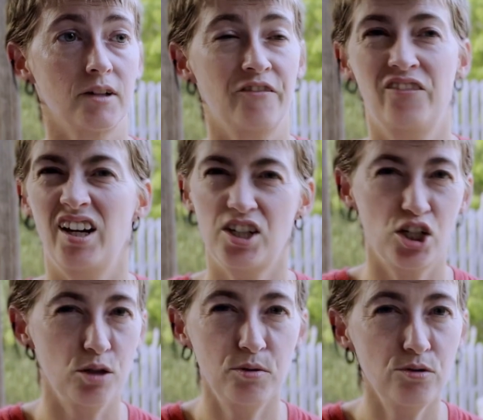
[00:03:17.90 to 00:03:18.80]

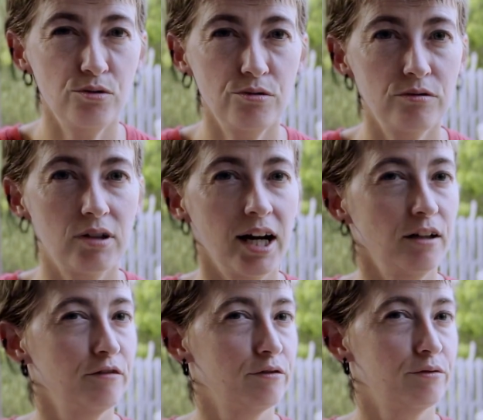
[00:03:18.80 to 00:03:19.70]
vegetable kind
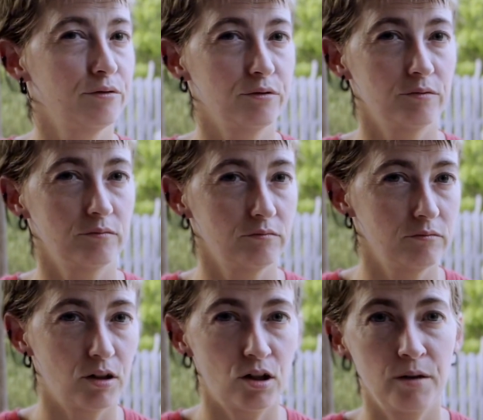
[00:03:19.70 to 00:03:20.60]
of
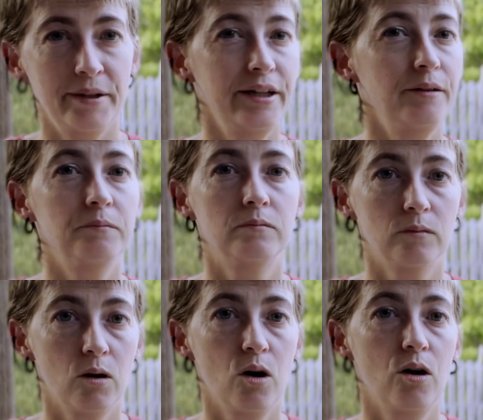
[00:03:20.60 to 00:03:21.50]
herby
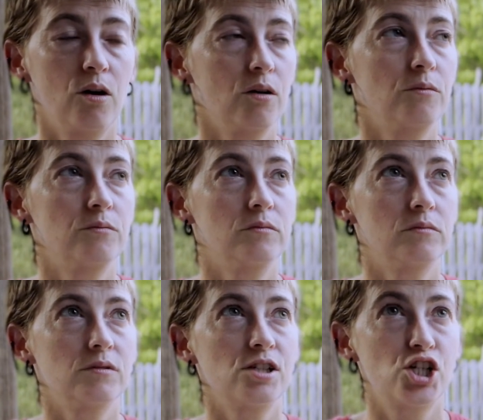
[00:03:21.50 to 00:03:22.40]

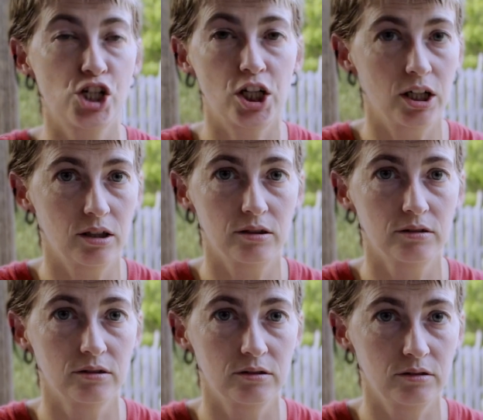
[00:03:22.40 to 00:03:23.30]
sugar.
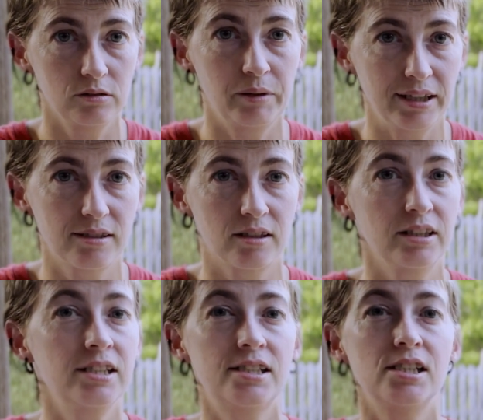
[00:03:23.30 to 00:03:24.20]
Basically,
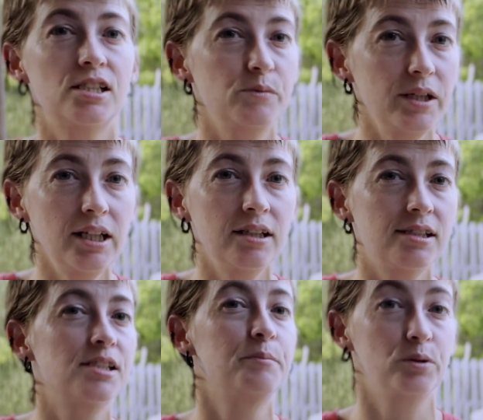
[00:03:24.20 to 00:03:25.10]
it's the sweetness
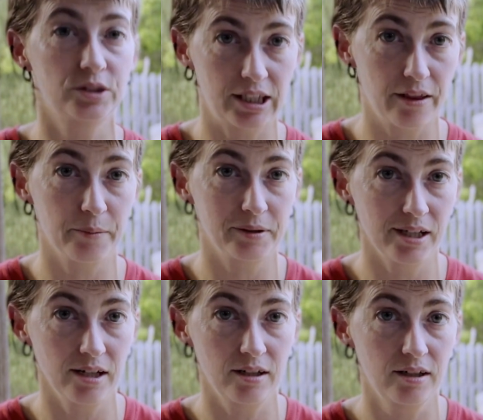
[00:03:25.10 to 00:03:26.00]
is pulled out of the
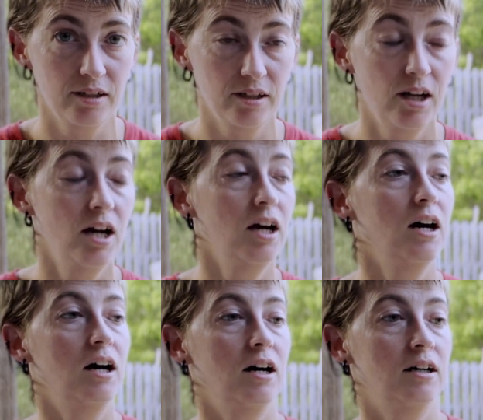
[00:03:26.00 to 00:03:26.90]
plant.
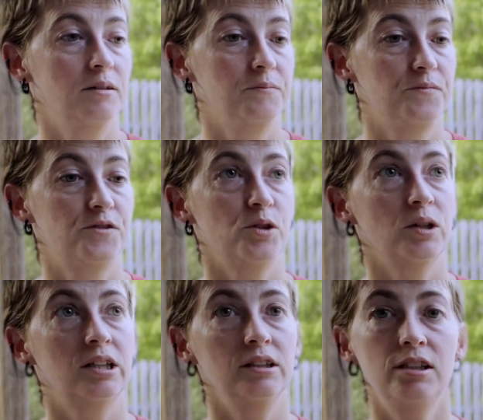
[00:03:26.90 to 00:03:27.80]
So a
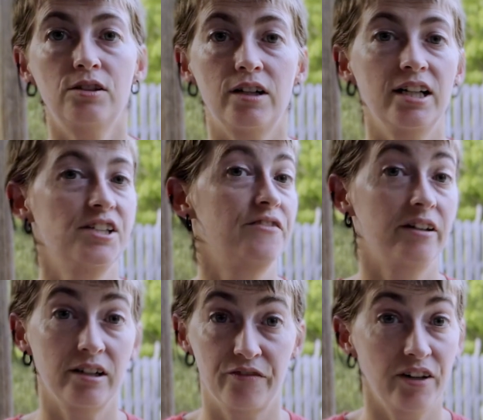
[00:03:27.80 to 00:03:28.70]
glycerite is
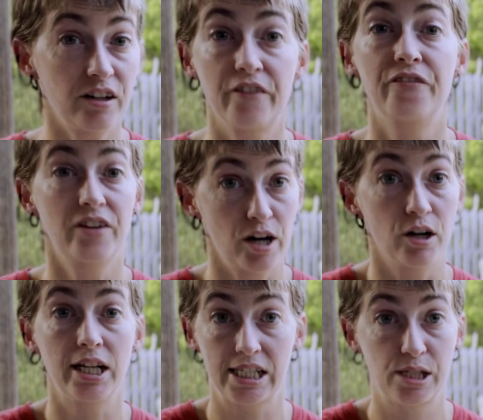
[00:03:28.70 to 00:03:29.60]
very, very,
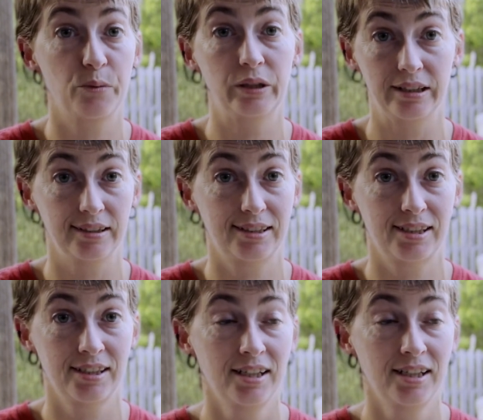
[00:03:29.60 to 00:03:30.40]
very sweet.